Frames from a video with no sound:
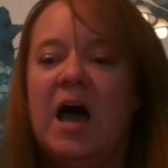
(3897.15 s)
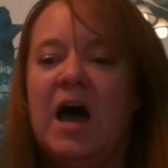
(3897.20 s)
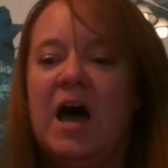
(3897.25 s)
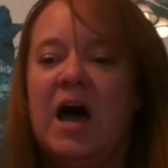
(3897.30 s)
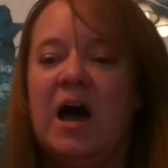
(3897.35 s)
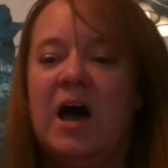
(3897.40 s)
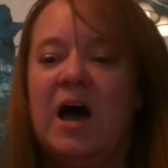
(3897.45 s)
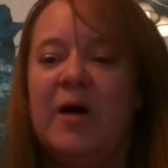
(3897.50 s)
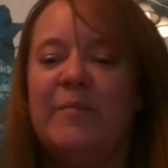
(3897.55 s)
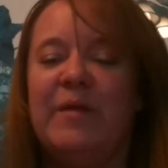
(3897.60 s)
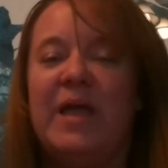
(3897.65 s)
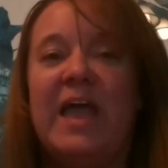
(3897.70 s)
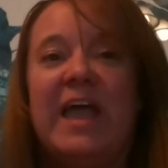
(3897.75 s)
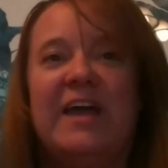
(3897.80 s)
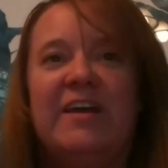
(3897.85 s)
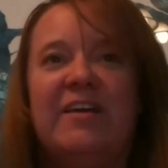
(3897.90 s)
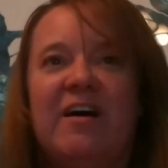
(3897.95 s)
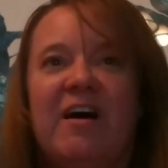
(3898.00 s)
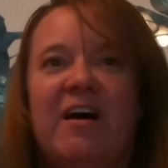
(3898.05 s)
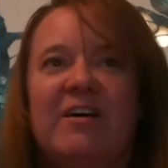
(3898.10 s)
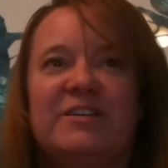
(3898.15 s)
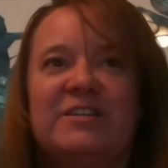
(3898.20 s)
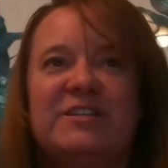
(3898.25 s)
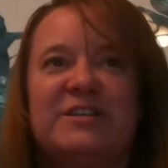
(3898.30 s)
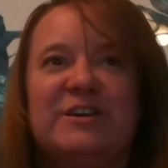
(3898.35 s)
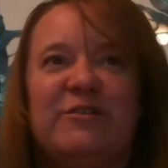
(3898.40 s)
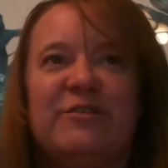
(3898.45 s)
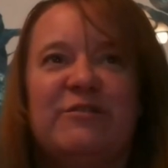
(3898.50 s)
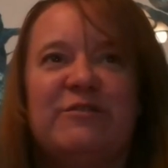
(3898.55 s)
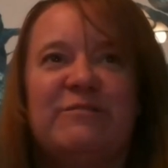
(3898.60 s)
Um, and
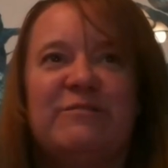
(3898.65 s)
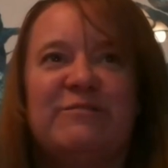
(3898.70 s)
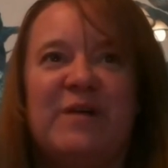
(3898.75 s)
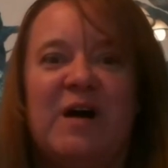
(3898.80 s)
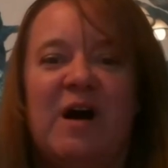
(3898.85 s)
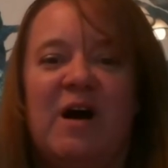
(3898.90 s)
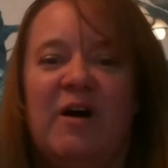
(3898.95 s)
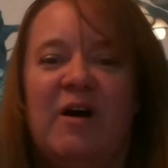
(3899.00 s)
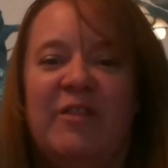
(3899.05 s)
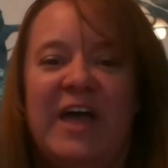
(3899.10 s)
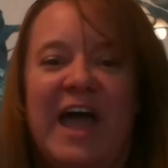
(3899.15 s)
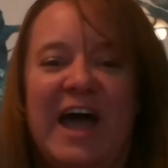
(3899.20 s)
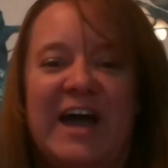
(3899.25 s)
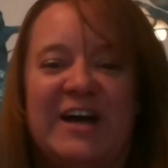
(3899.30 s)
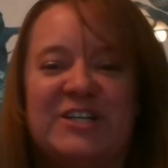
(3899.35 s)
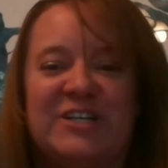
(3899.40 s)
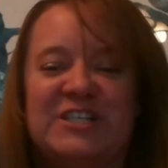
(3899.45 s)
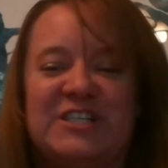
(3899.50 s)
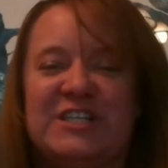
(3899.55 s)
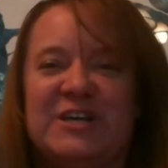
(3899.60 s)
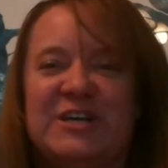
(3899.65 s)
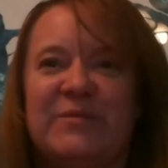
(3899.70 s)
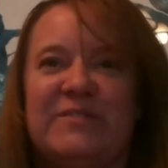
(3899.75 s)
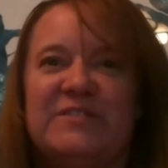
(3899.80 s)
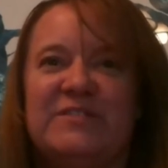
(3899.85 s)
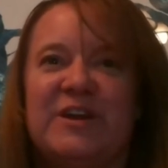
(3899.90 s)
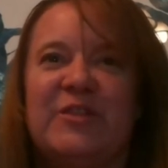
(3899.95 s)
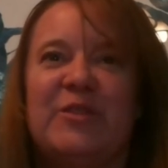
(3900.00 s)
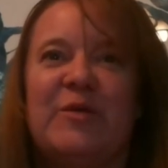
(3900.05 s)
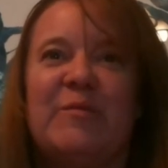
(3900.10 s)
also all the actions that we've
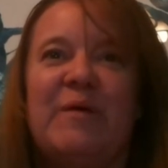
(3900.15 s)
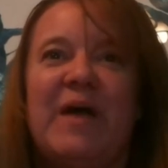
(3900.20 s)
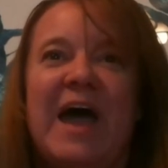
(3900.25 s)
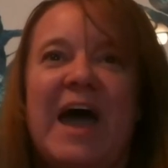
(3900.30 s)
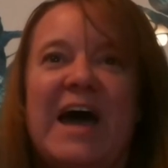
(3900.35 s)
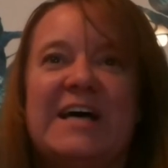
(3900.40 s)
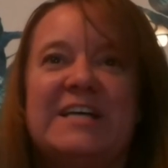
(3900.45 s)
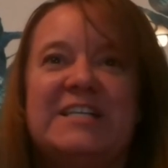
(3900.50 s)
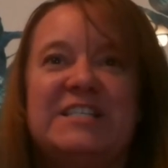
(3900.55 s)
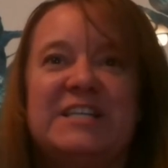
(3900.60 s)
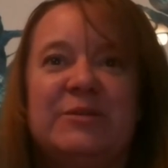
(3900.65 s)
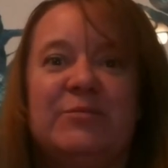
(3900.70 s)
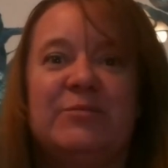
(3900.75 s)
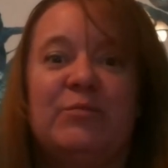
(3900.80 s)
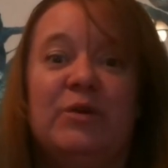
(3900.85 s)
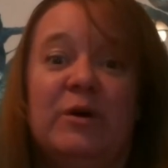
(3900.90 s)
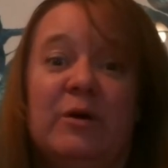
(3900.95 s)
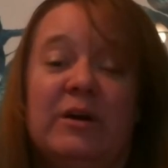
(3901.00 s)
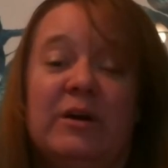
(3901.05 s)
done in the past and will